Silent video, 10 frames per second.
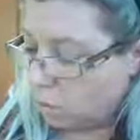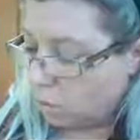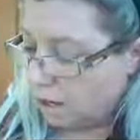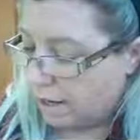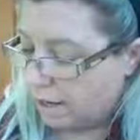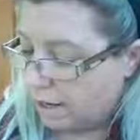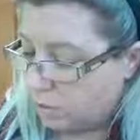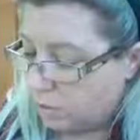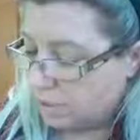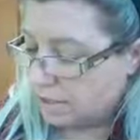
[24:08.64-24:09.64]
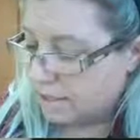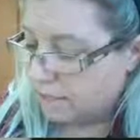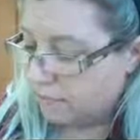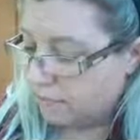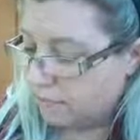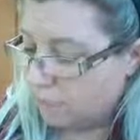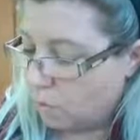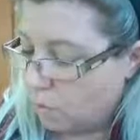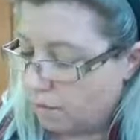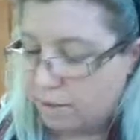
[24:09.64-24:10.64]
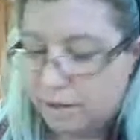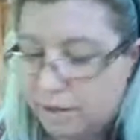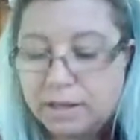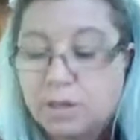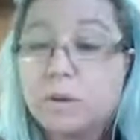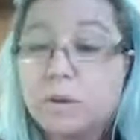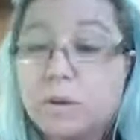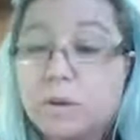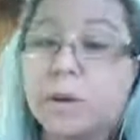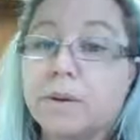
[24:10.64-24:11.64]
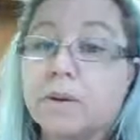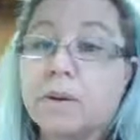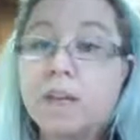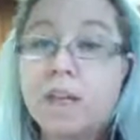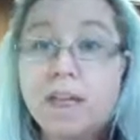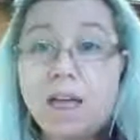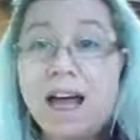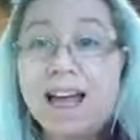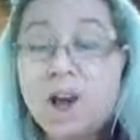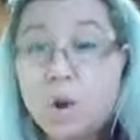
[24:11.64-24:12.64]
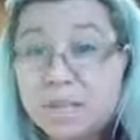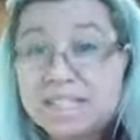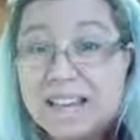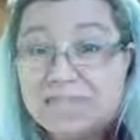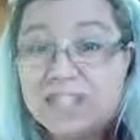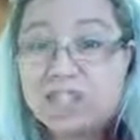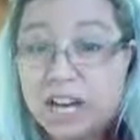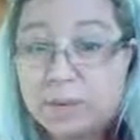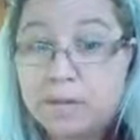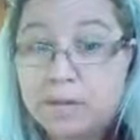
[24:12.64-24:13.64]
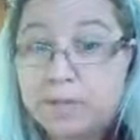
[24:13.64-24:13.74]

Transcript: y equals negative 4. Now remember, I always have to check my